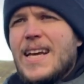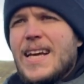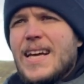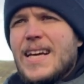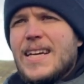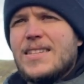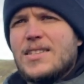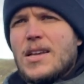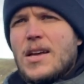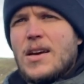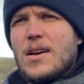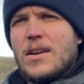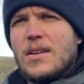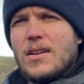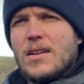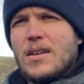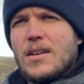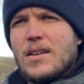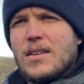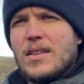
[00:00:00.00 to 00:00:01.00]
is that
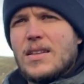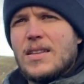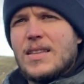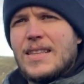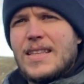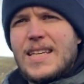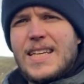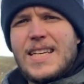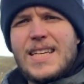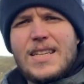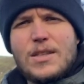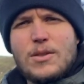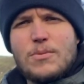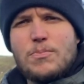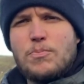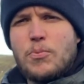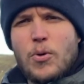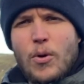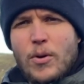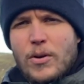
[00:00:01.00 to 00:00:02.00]
these
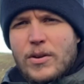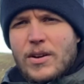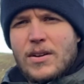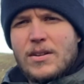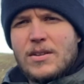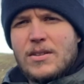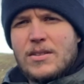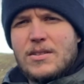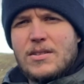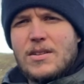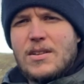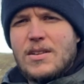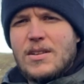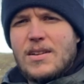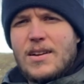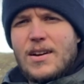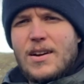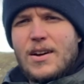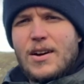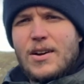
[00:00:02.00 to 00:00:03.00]
products
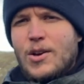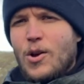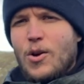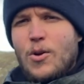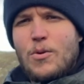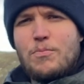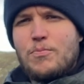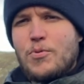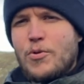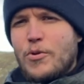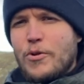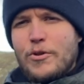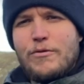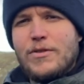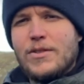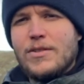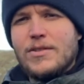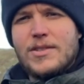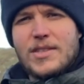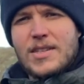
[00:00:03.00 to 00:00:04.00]
are not
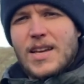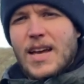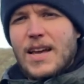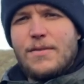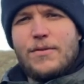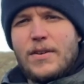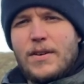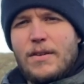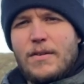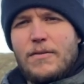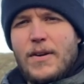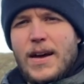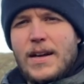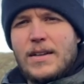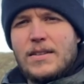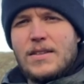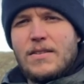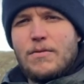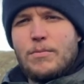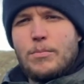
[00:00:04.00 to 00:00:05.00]
proven safe and
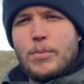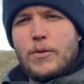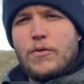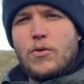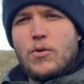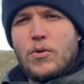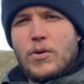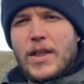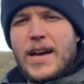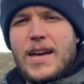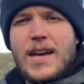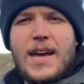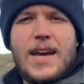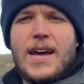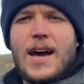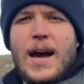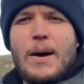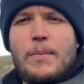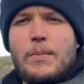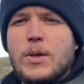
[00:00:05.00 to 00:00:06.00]
effective before they
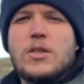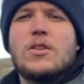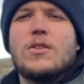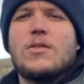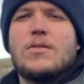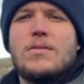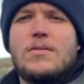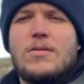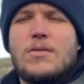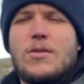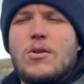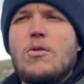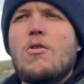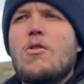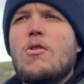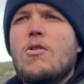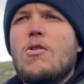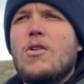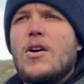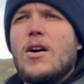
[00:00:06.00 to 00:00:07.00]
hit Amazon
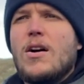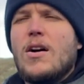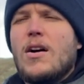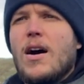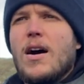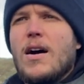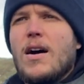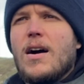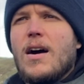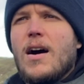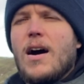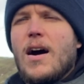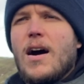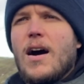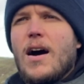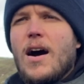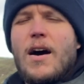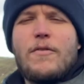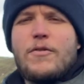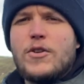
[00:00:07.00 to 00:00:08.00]
or
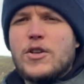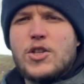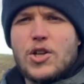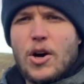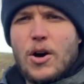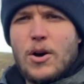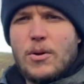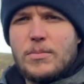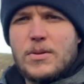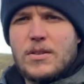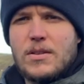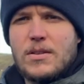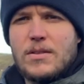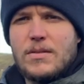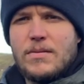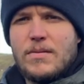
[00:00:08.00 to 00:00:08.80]
other shops.